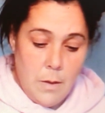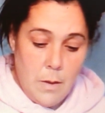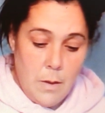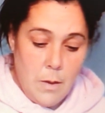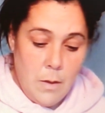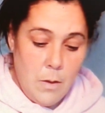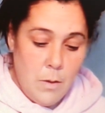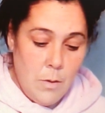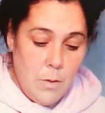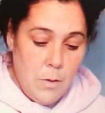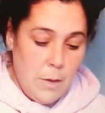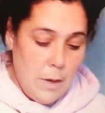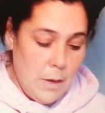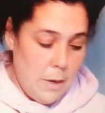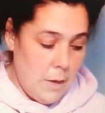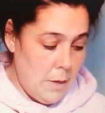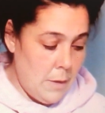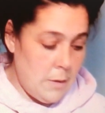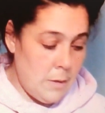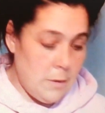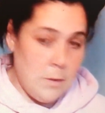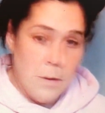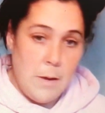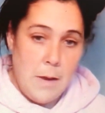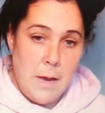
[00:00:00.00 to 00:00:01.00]
Okay,
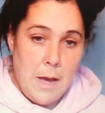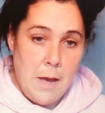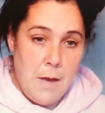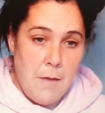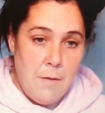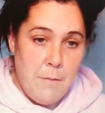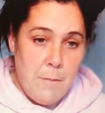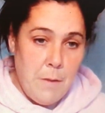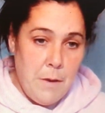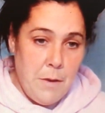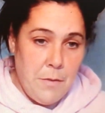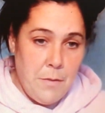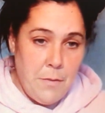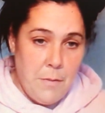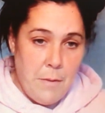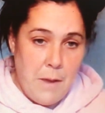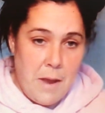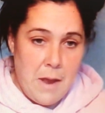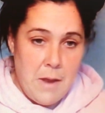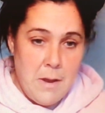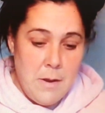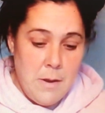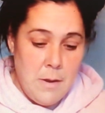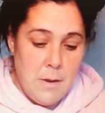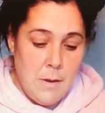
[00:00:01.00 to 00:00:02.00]
so I have my
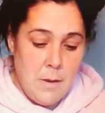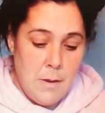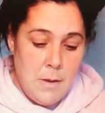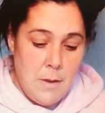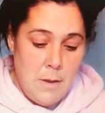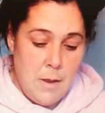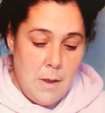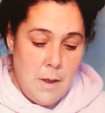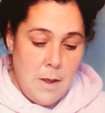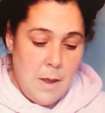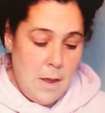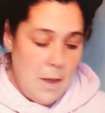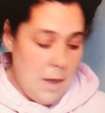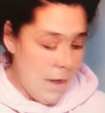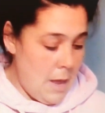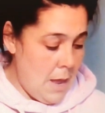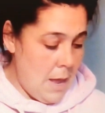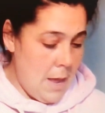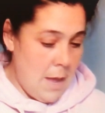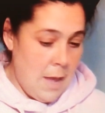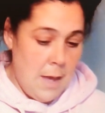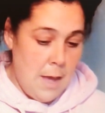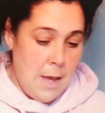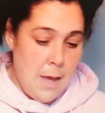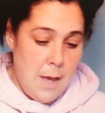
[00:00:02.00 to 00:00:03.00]
thread
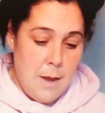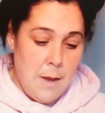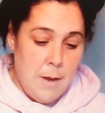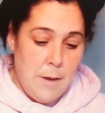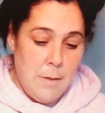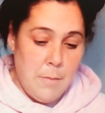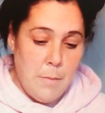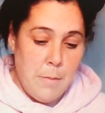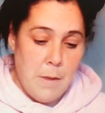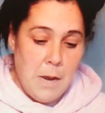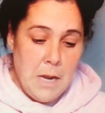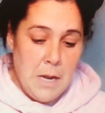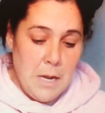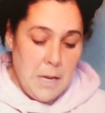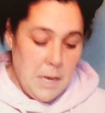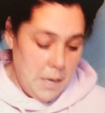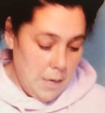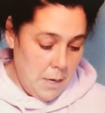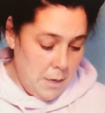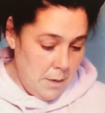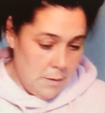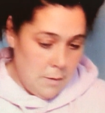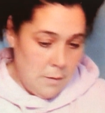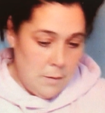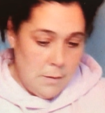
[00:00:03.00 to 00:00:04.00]
and my
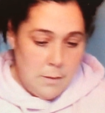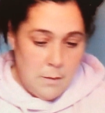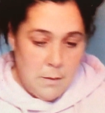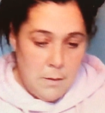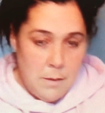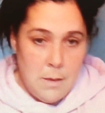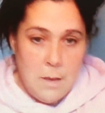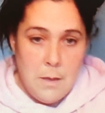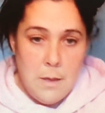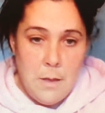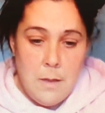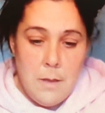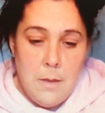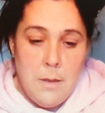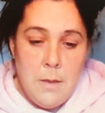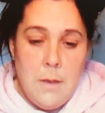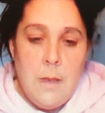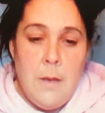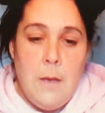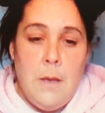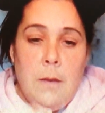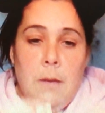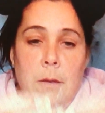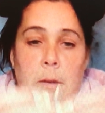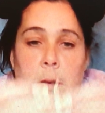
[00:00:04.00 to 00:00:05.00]
needle,
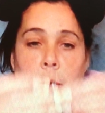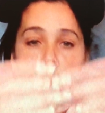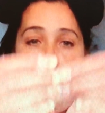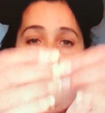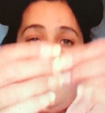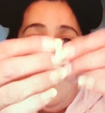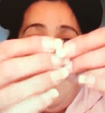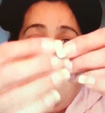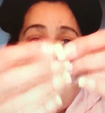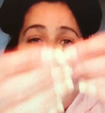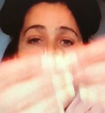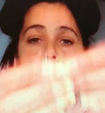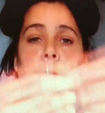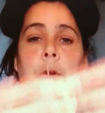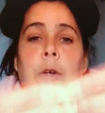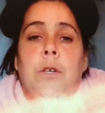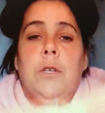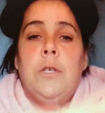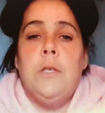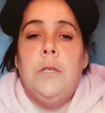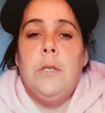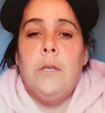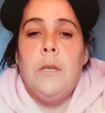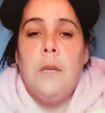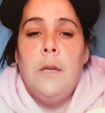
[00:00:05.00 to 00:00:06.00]
and now we're
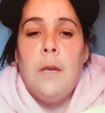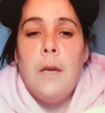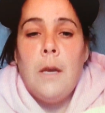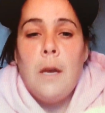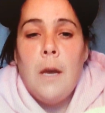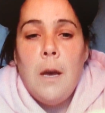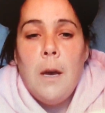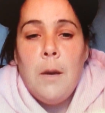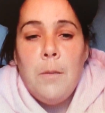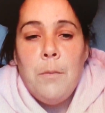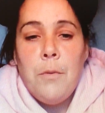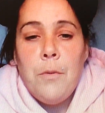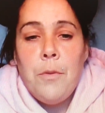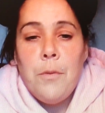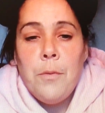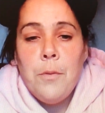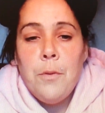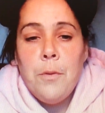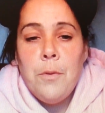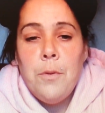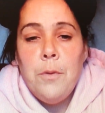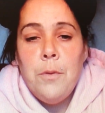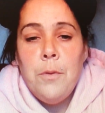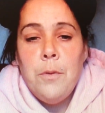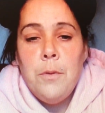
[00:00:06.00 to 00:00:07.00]
just gonna come
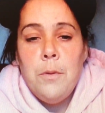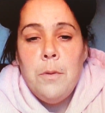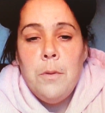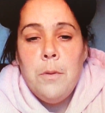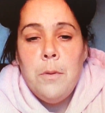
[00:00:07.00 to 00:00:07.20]
through,